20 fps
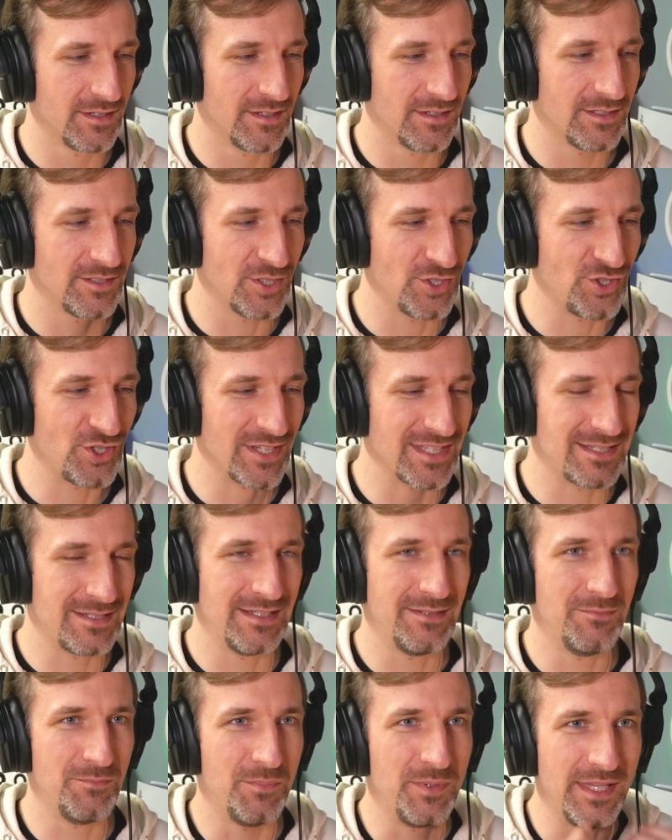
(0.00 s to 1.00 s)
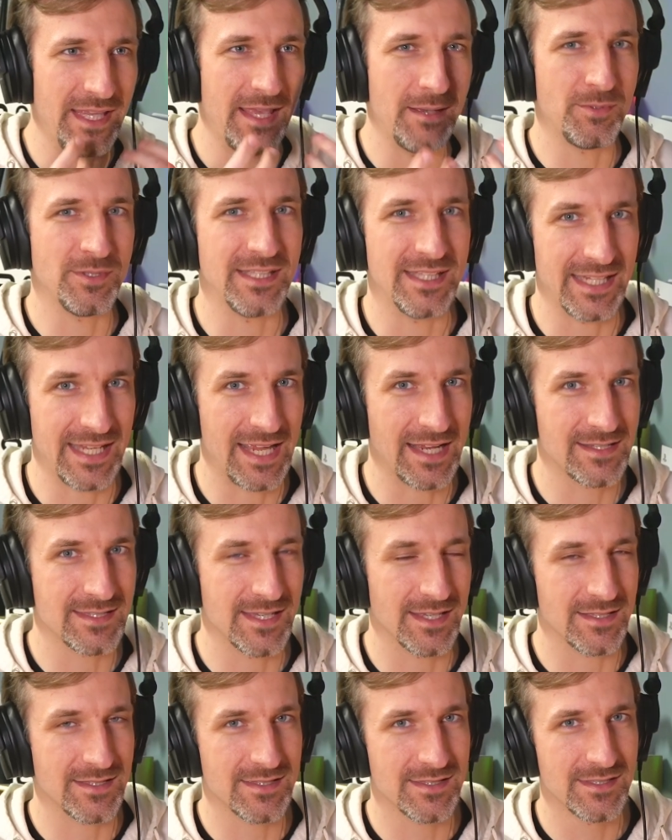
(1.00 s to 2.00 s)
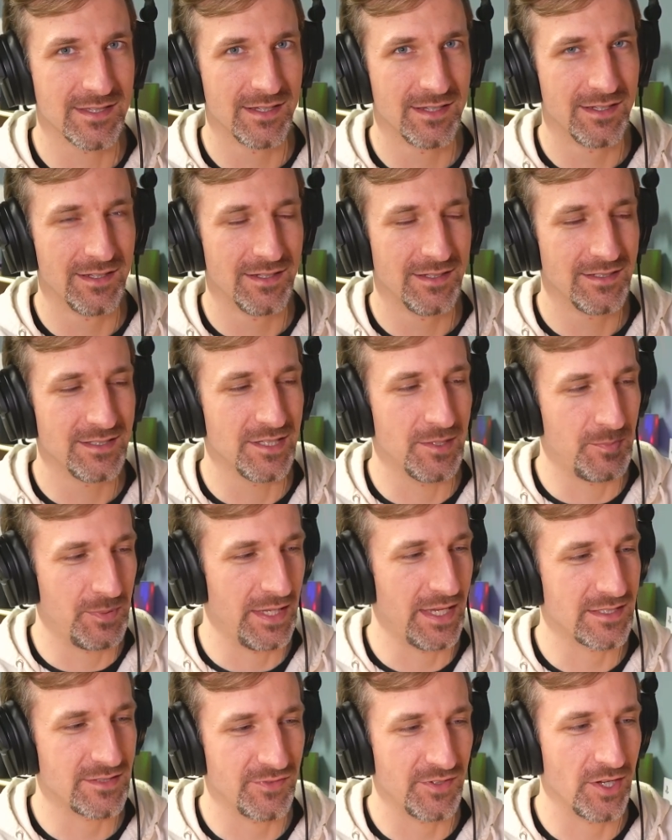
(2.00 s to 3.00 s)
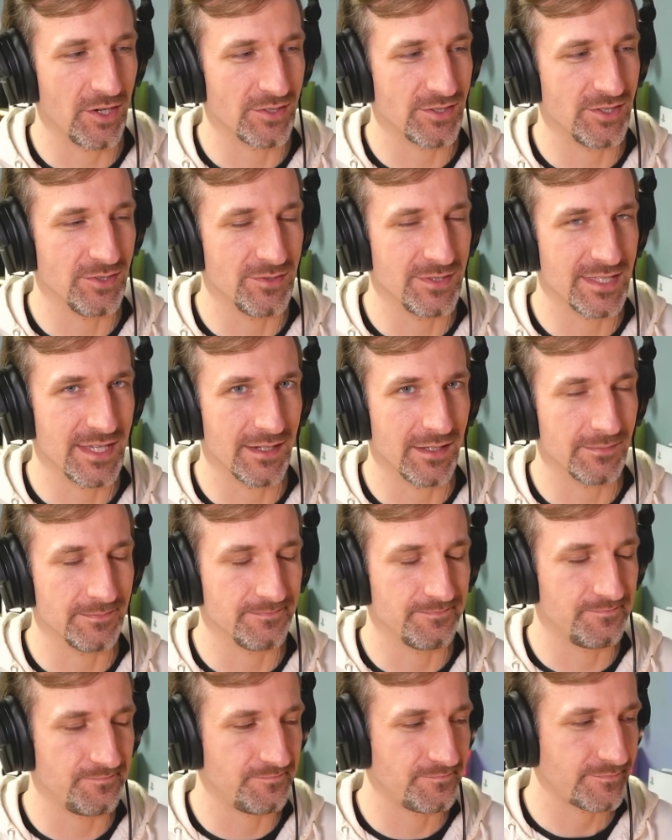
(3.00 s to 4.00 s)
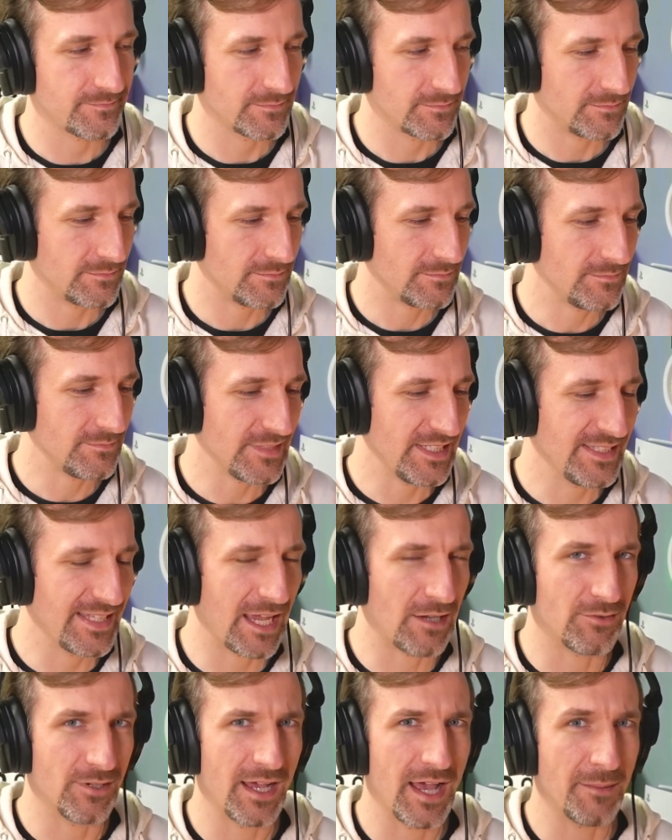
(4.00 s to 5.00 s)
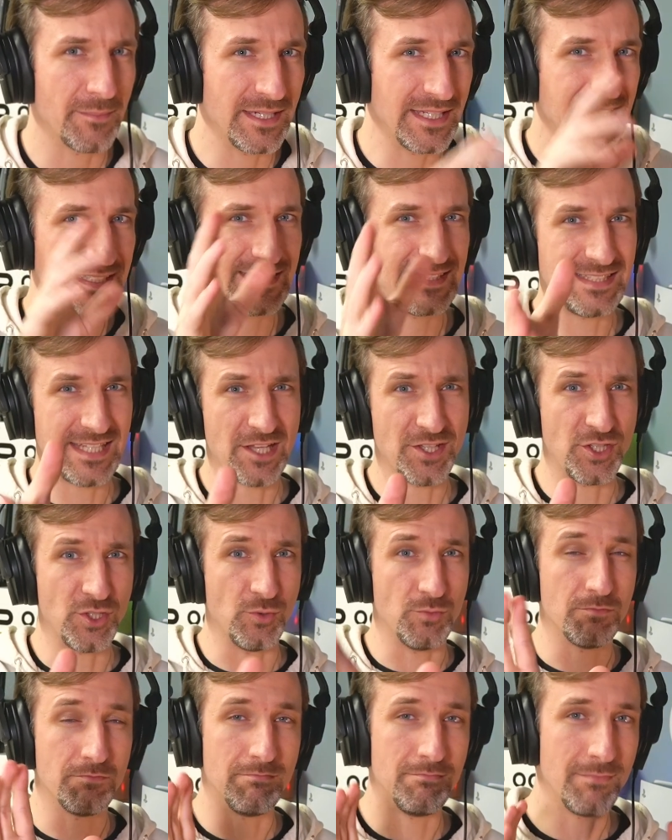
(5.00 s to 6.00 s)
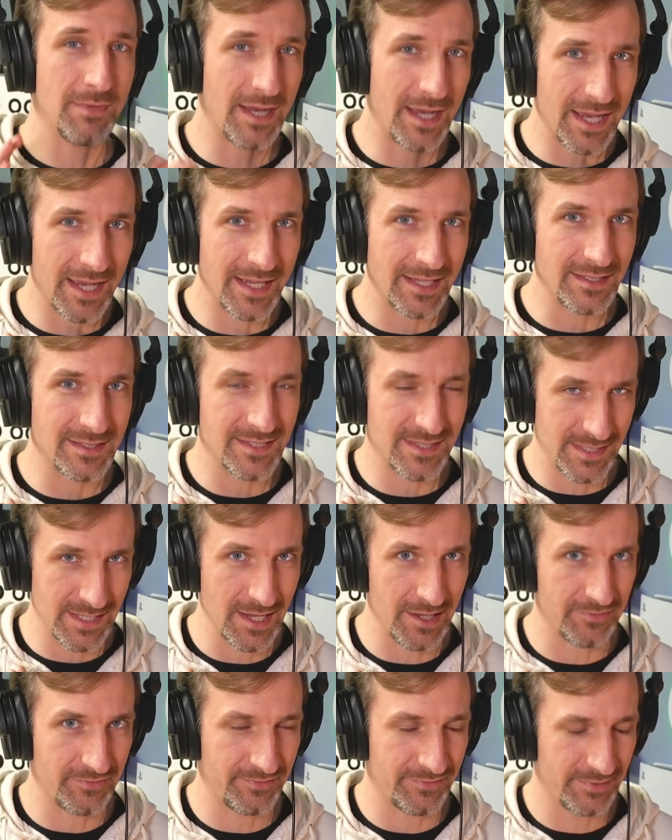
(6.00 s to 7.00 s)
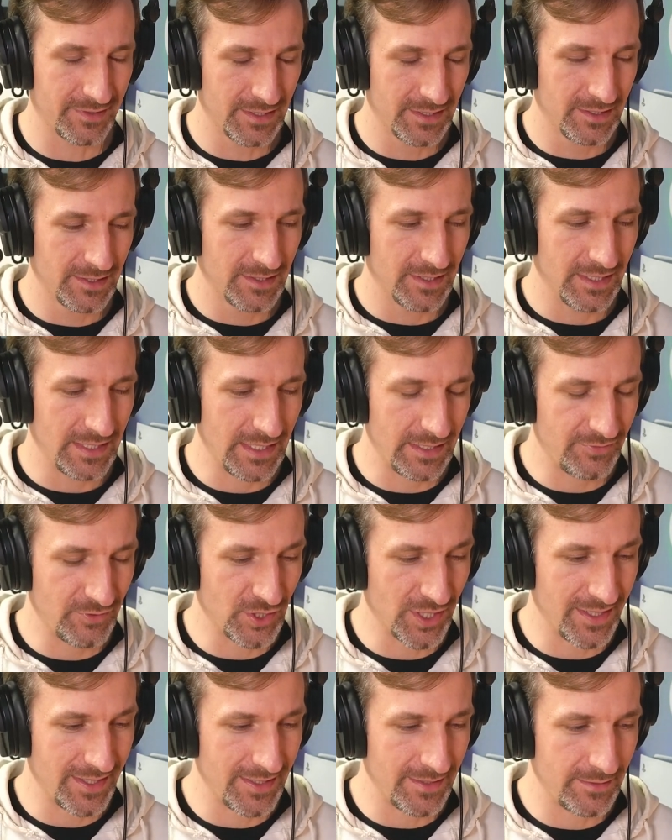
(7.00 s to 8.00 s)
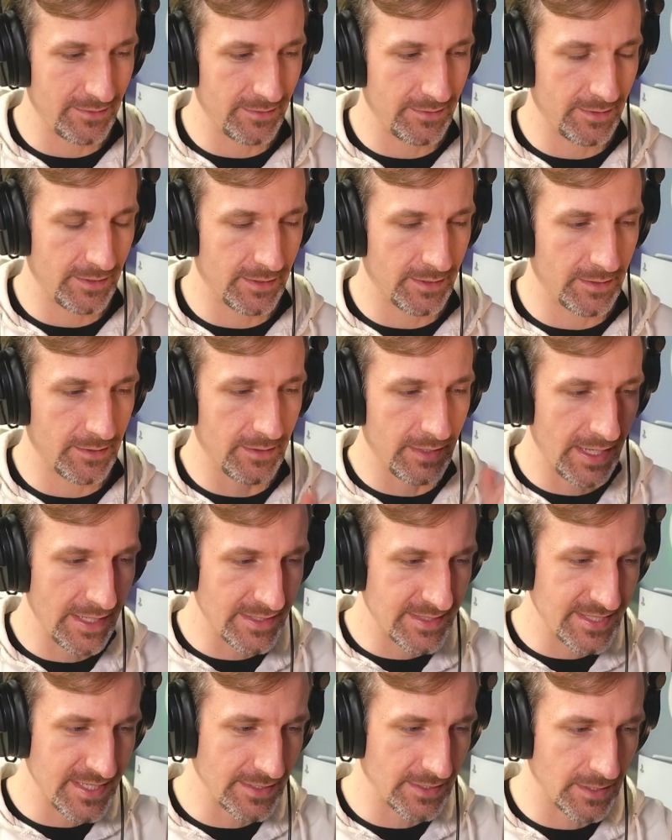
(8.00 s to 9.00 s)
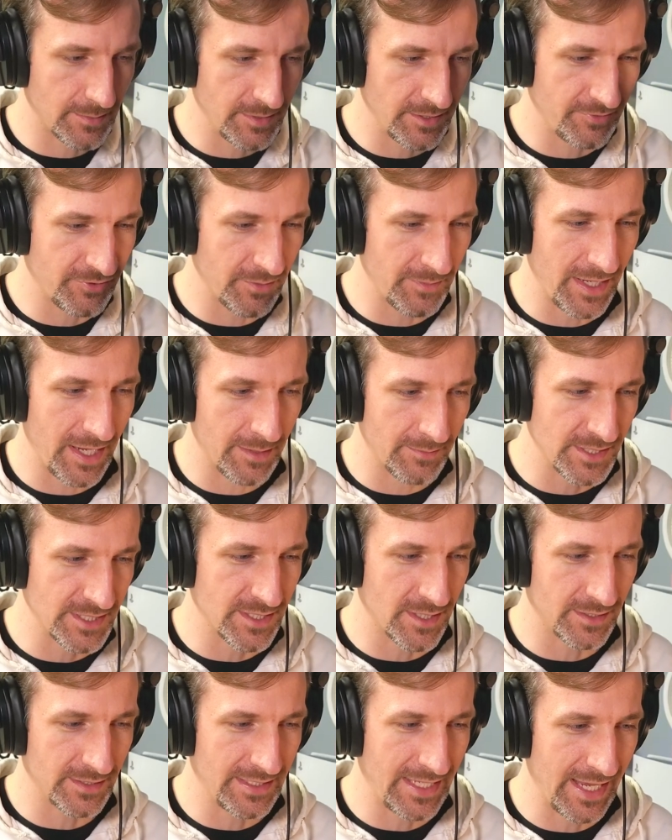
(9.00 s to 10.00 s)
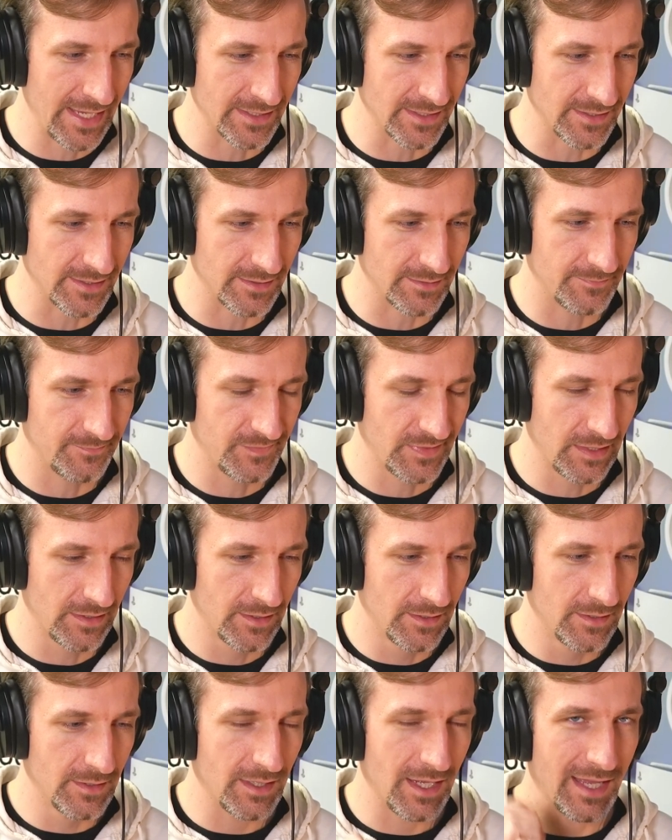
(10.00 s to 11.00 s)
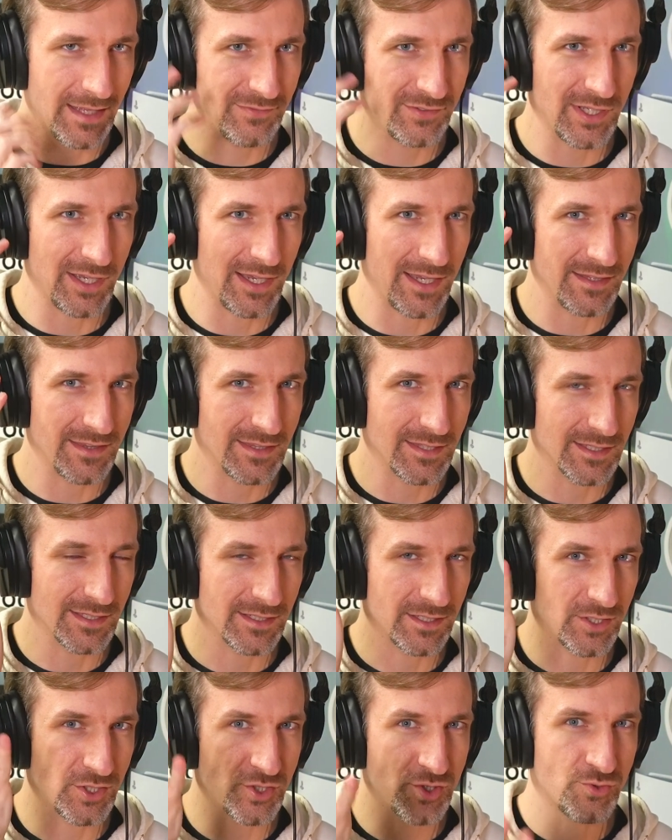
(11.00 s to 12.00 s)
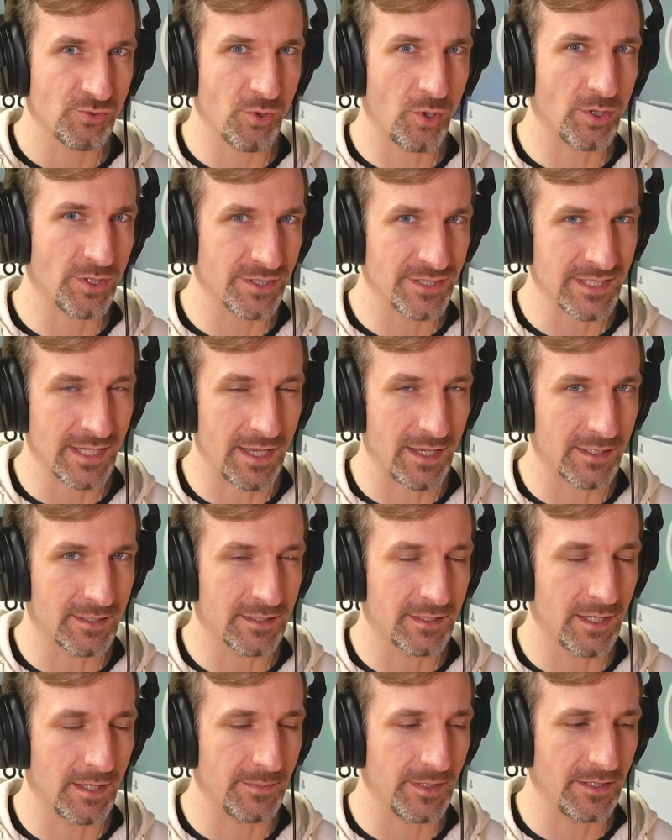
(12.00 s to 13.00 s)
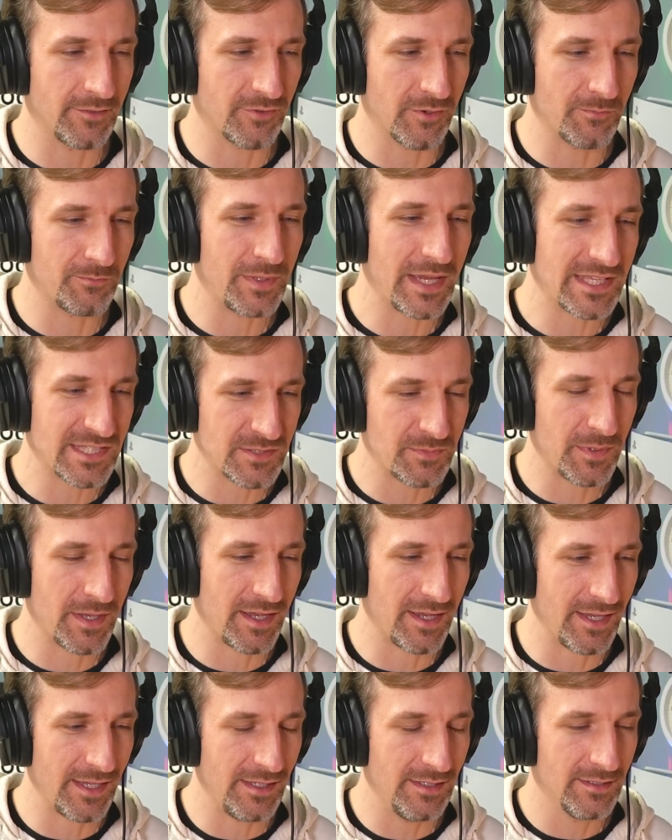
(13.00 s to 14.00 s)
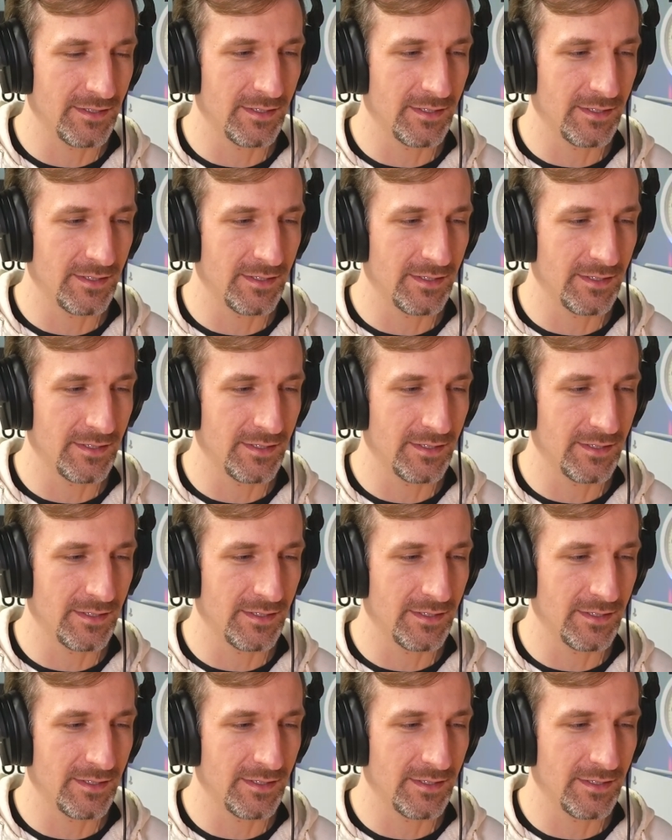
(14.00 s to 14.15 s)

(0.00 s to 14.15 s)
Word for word: to just be able to get access to PSVR 2 setup. Now, I'm going to tell you my stuff I've got a headset coming from Amazon Canada. I've got the controller dock coming from Best Buy.